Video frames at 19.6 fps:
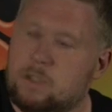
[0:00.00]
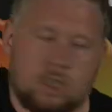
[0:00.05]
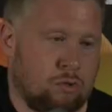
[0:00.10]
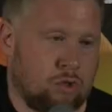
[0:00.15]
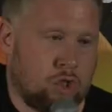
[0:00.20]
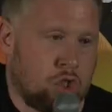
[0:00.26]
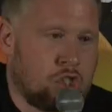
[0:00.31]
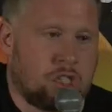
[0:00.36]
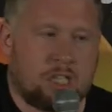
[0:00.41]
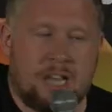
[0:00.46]
was
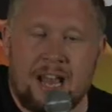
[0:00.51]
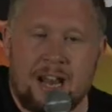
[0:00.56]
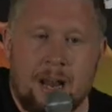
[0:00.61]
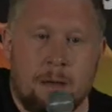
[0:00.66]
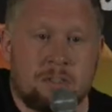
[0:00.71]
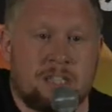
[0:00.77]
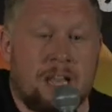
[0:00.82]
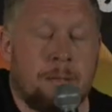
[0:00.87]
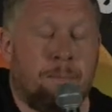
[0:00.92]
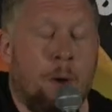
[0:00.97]
just then, I
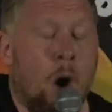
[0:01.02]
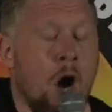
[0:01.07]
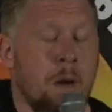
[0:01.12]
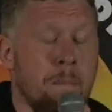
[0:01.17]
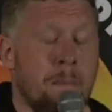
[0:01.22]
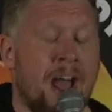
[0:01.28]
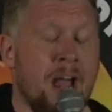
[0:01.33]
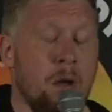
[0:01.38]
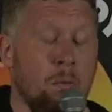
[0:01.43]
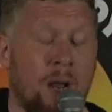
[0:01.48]
was like, Put
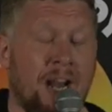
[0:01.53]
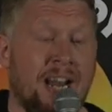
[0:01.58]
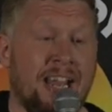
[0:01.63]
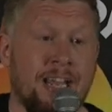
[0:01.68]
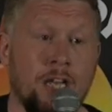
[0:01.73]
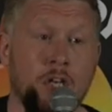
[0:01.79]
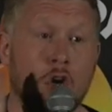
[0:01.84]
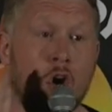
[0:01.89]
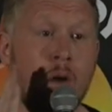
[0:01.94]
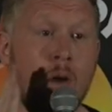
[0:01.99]
my willy
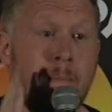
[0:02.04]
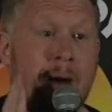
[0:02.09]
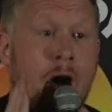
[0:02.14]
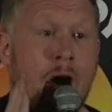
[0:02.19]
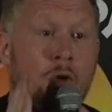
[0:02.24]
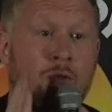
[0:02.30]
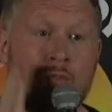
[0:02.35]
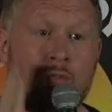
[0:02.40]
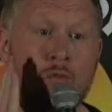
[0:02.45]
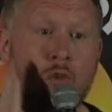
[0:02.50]
in your
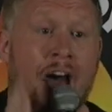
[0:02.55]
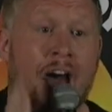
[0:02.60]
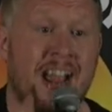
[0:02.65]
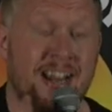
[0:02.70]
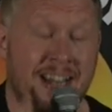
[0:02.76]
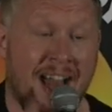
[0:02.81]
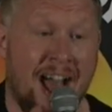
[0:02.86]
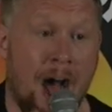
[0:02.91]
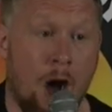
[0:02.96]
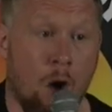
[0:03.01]
mouth
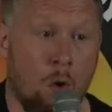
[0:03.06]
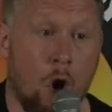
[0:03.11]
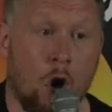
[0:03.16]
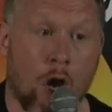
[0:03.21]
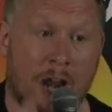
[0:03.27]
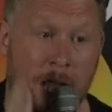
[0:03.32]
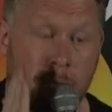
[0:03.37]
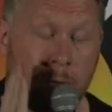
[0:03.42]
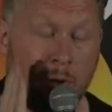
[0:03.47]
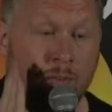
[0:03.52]
right now or
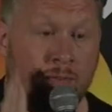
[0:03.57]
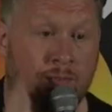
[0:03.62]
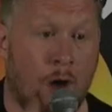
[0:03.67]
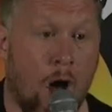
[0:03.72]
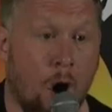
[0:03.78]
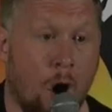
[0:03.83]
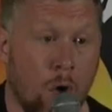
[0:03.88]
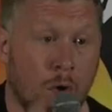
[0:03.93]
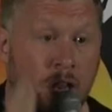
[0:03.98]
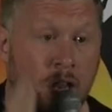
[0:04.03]
I will
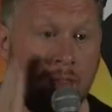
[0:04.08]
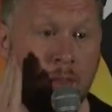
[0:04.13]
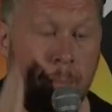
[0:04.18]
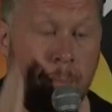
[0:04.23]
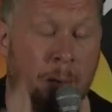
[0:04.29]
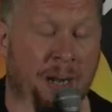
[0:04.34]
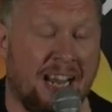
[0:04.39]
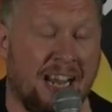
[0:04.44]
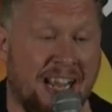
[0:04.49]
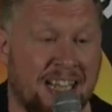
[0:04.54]
phone the
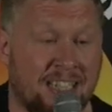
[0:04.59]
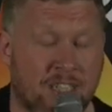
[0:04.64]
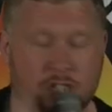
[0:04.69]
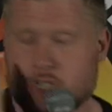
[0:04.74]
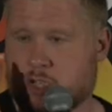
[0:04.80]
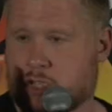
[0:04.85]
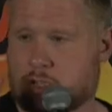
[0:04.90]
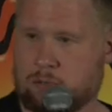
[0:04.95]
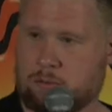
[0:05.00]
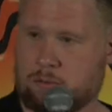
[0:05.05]
police.